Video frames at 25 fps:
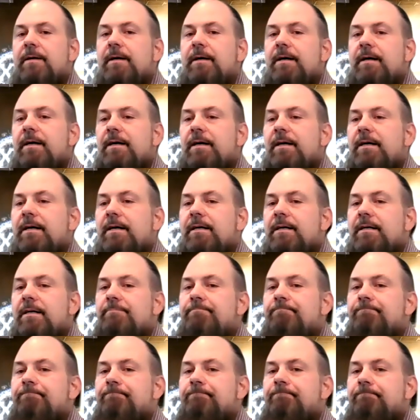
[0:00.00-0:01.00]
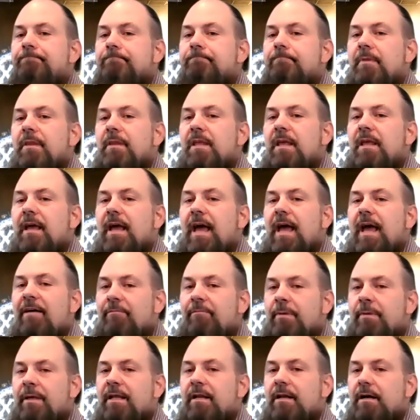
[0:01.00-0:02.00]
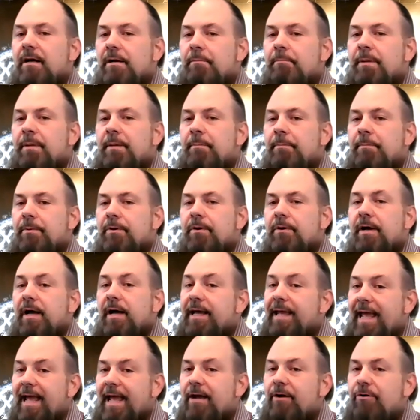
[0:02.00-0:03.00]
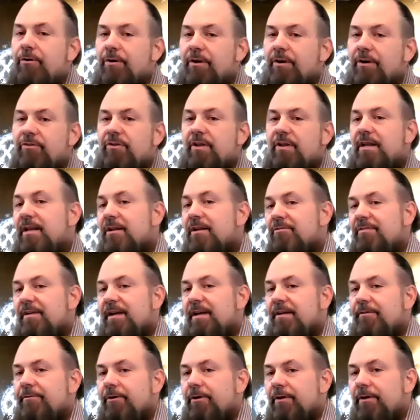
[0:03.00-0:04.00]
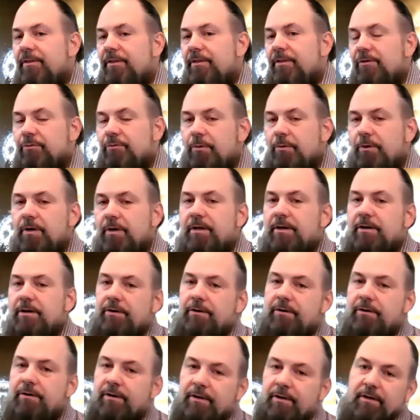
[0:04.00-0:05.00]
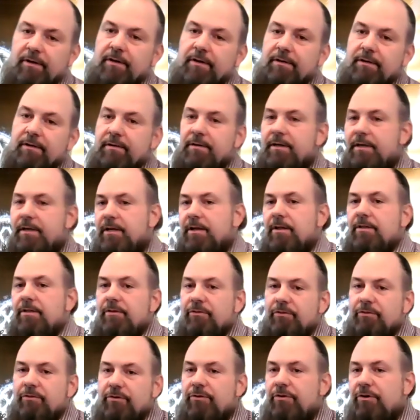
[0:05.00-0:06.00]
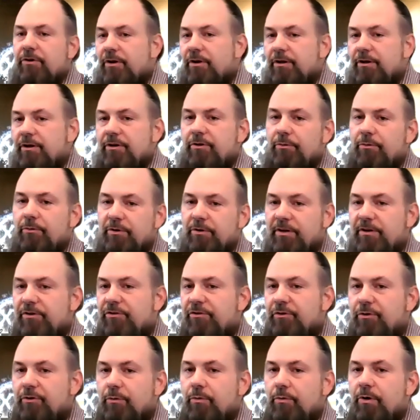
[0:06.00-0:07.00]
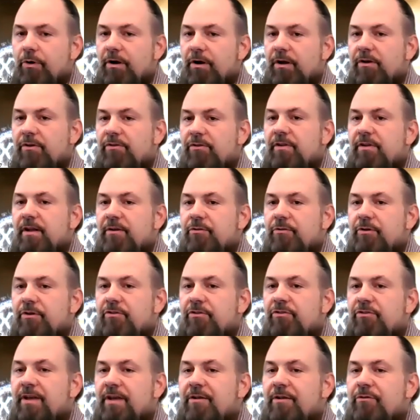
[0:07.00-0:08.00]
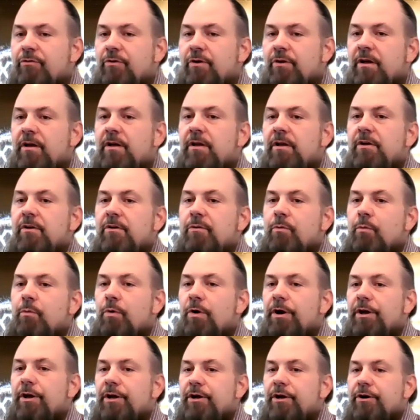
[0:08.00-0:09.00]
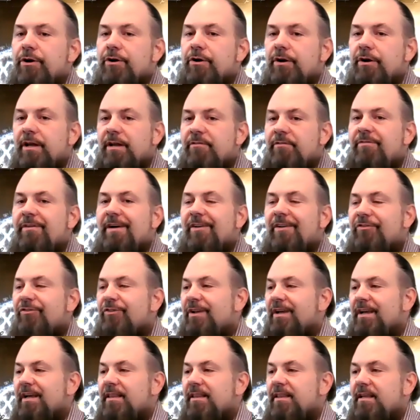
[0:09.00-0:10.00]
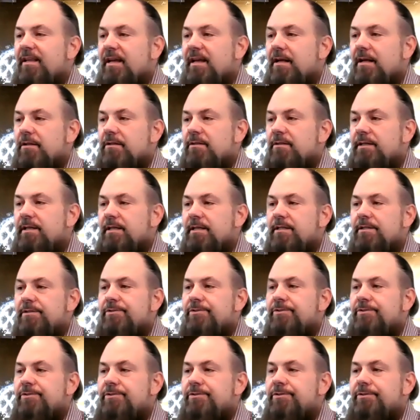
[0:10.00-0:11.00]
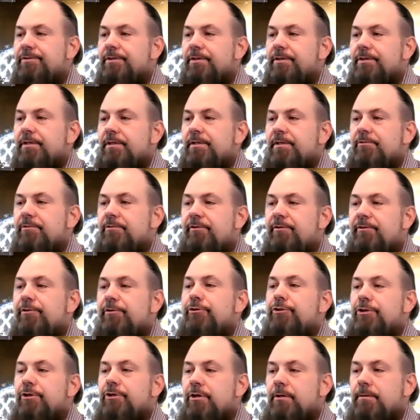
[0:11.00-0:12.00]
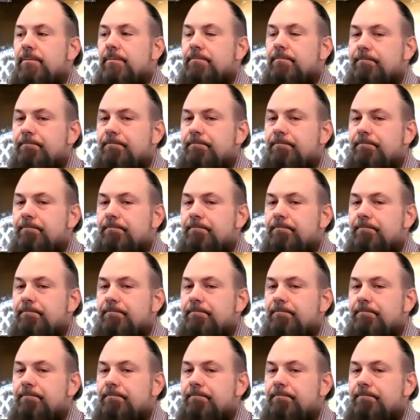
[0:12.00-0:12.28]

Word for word: Um, have been on people like, hey, Chris, I need a favor on this one, or, you know, this could turn into additional work, et cetera, et cetera, where you're investing in the L D's future.